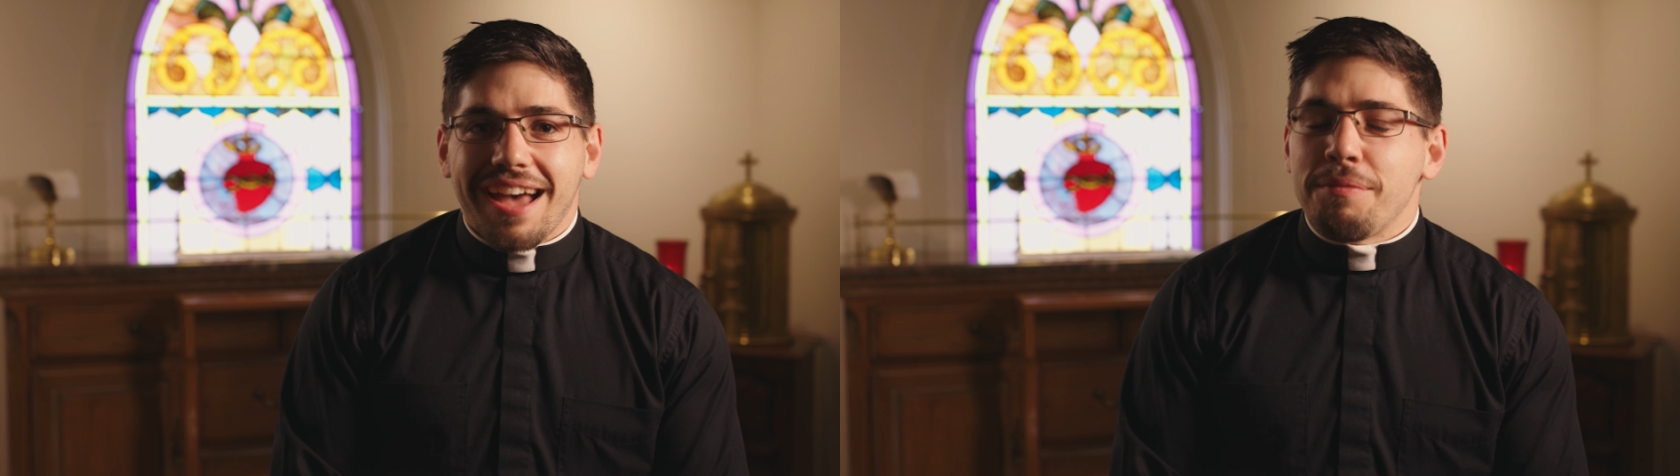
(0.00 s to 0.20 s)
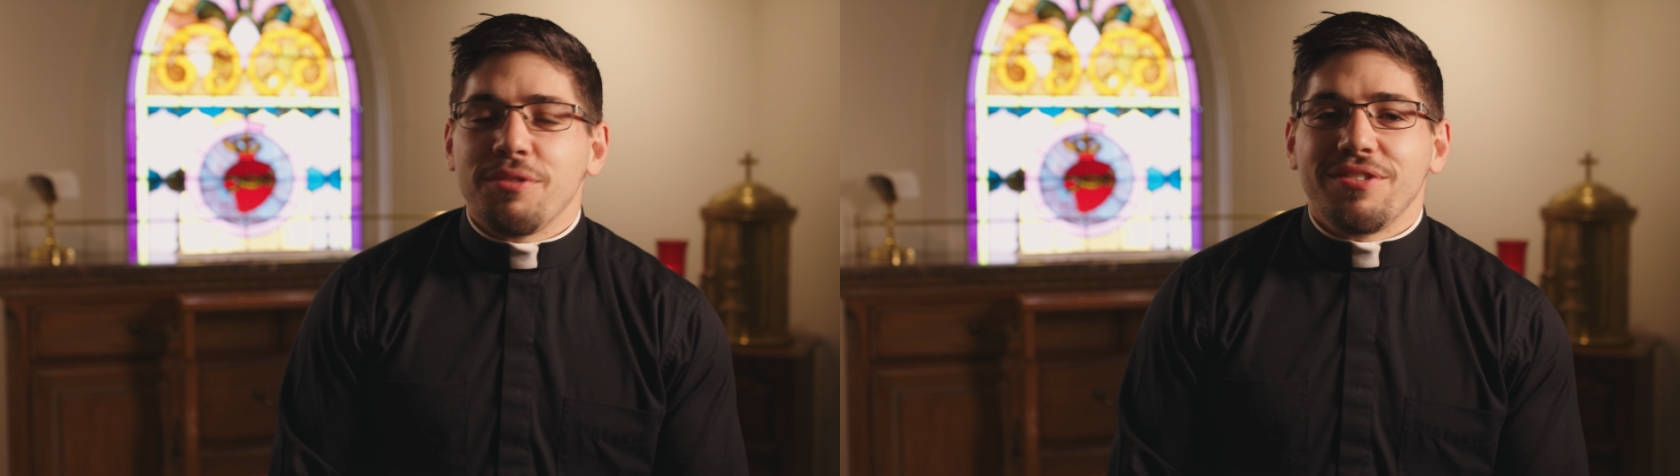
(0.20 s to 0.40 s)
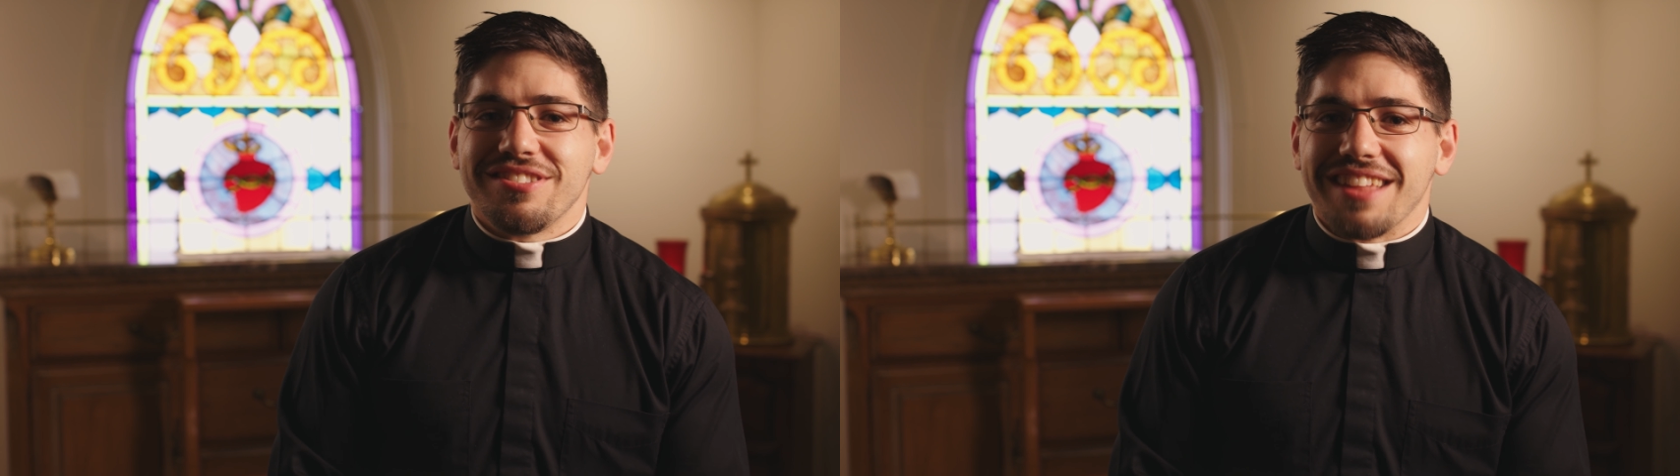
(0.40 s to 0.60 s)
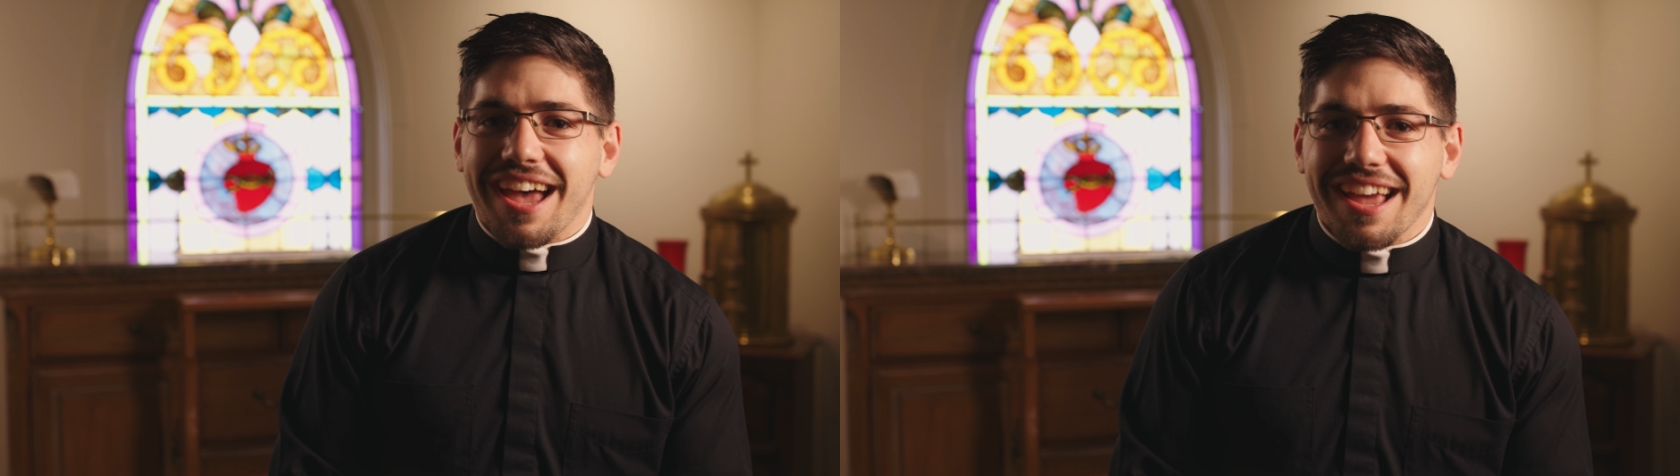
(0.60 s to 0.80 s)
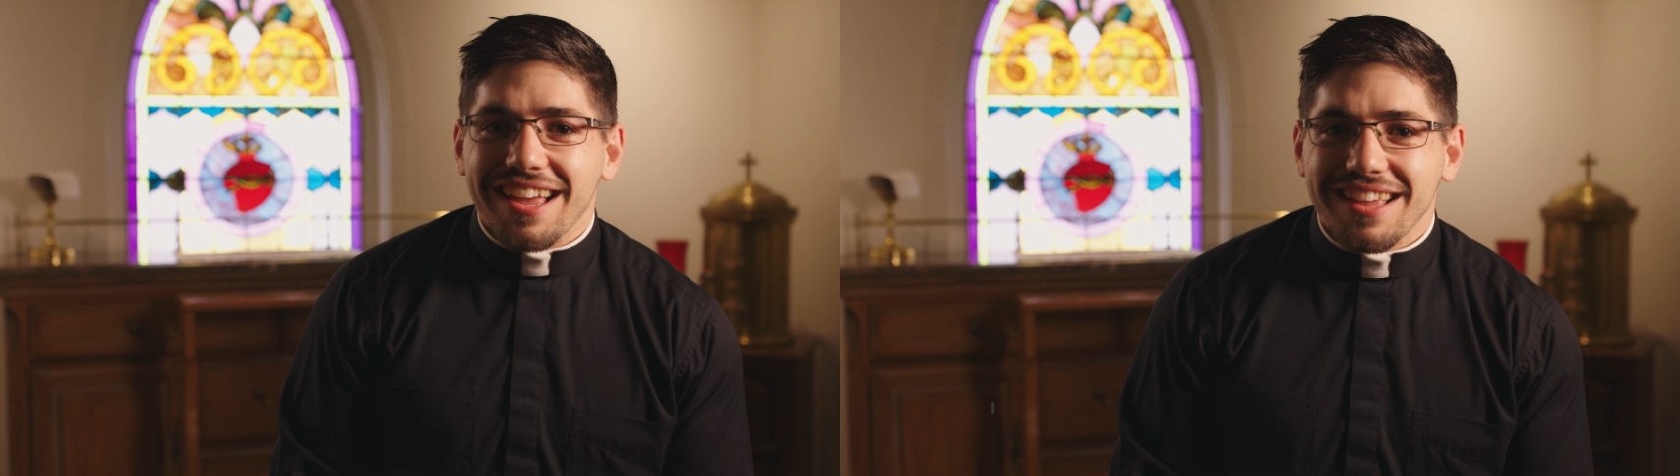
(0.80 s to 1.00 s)
Happy Feast
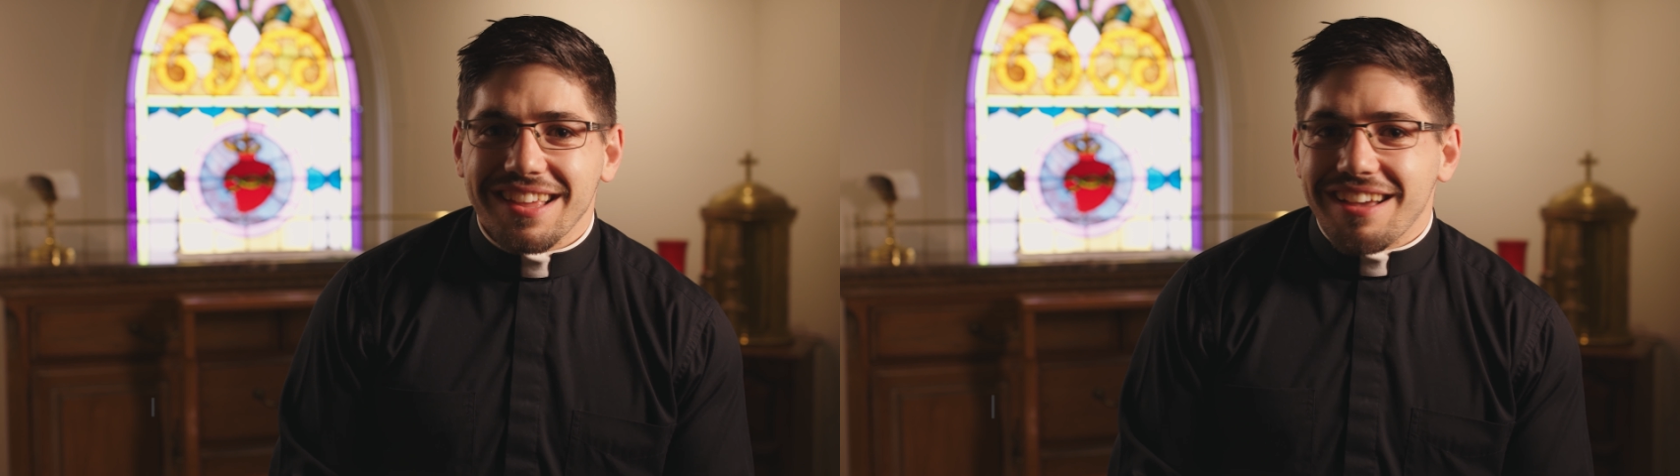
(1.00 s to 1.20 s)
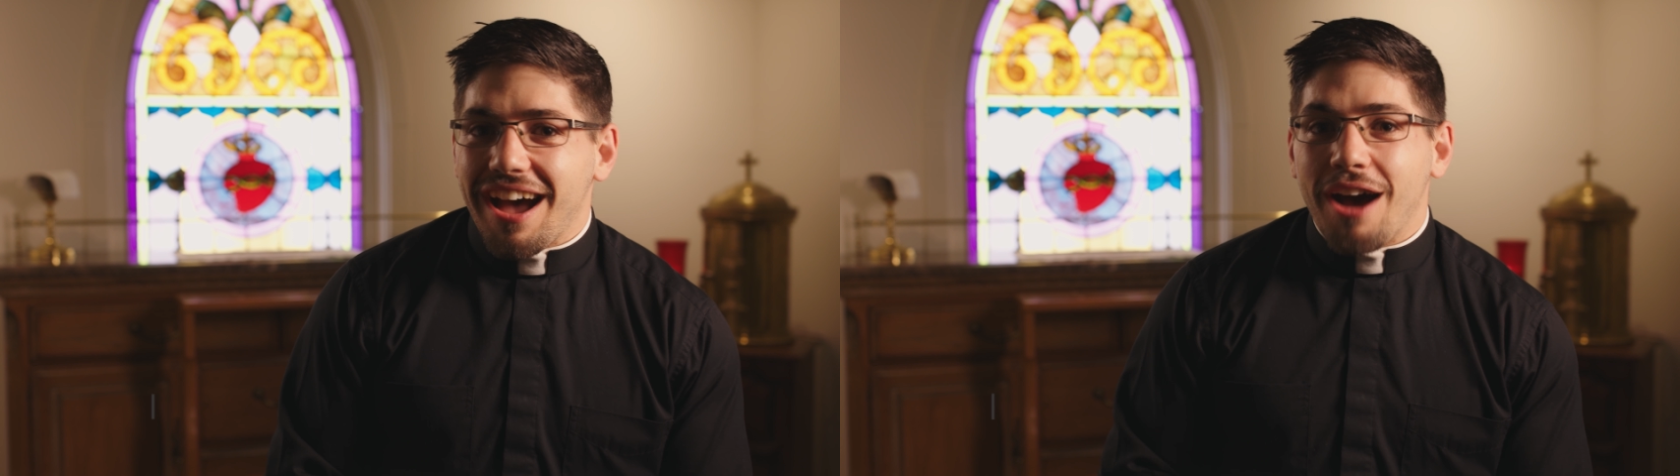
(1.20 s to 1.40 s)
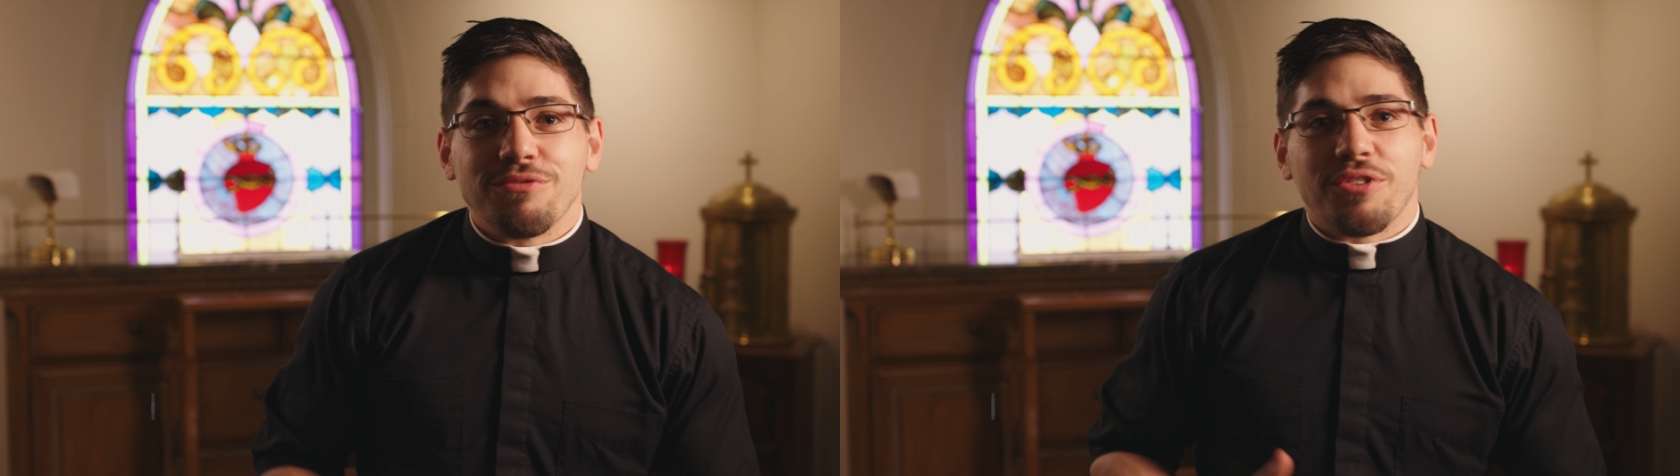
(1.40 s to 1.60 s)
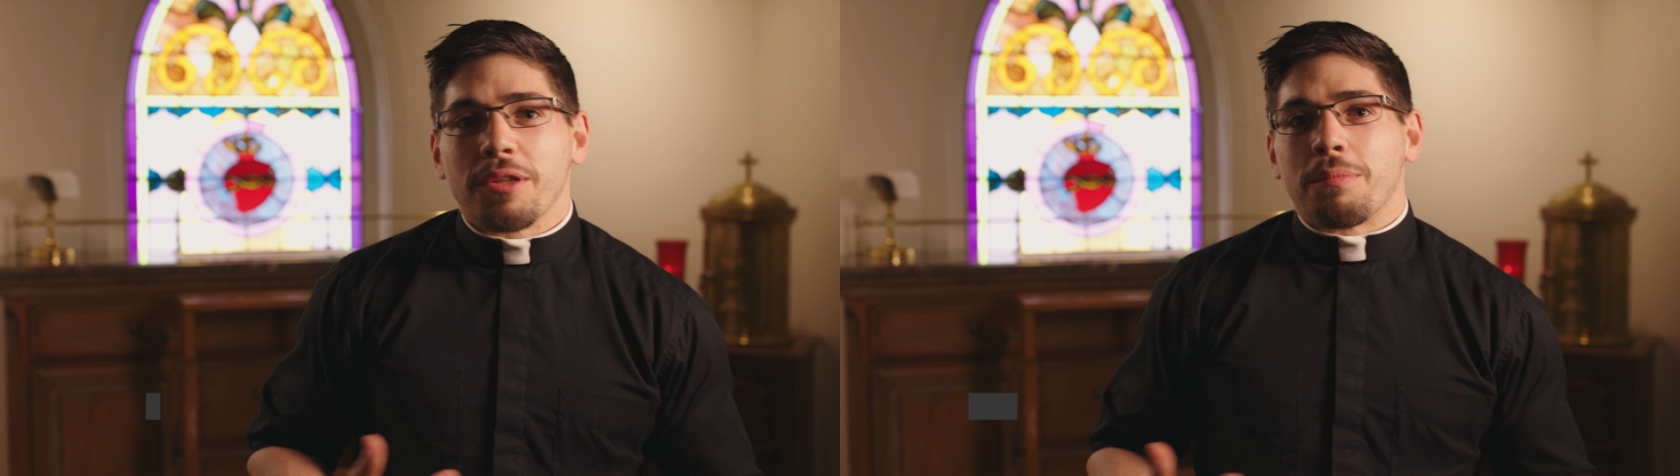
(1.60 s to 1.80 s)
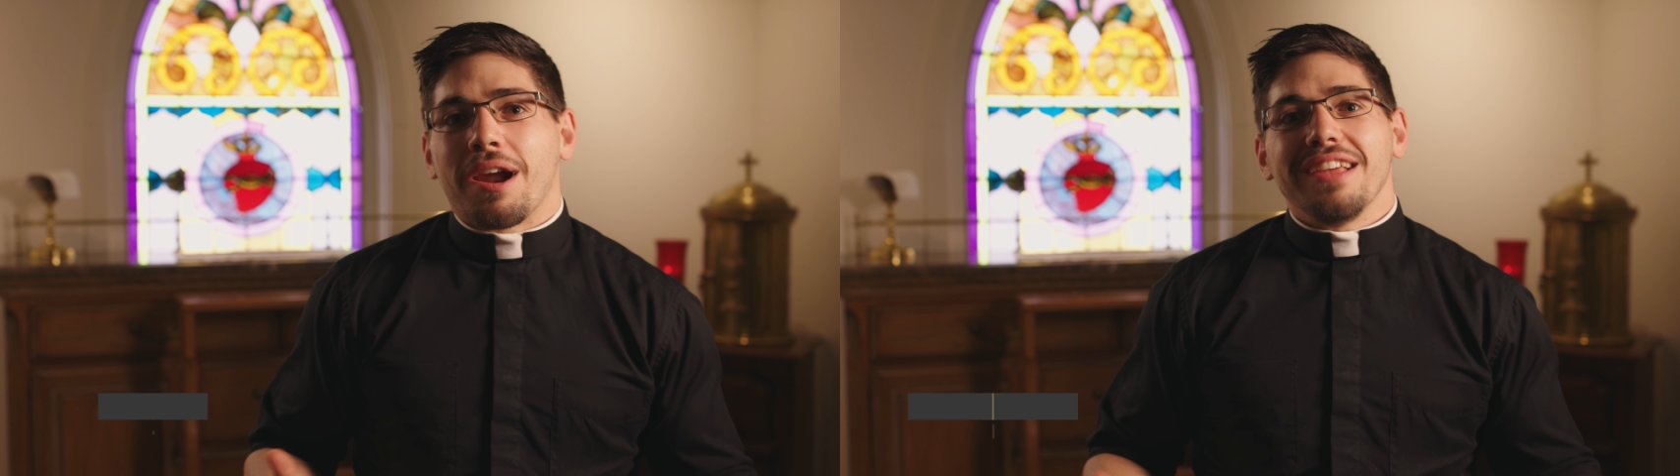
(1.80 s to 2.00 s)
Day! I'm
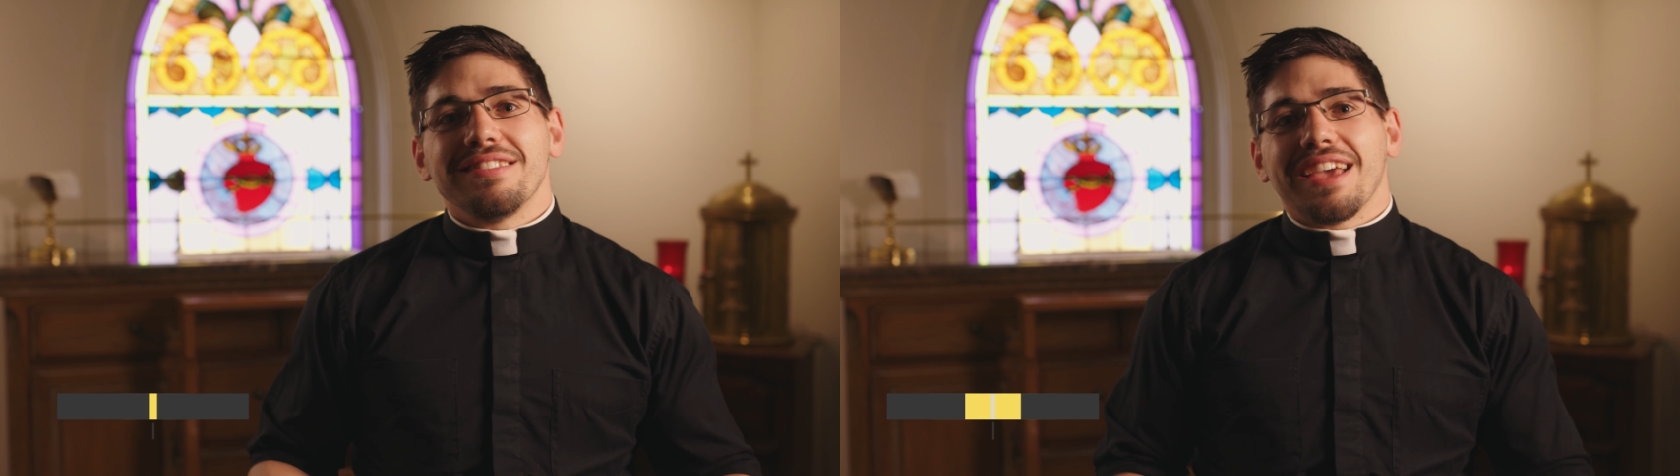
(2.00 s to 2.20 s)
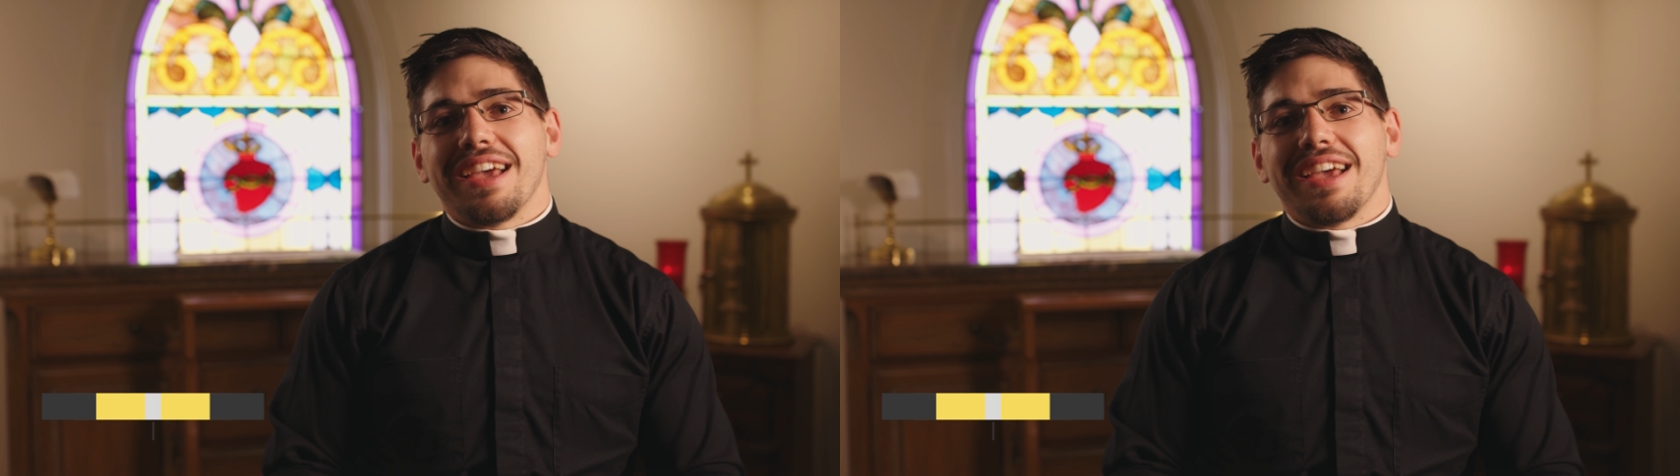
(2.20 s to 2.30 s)
Father Brice,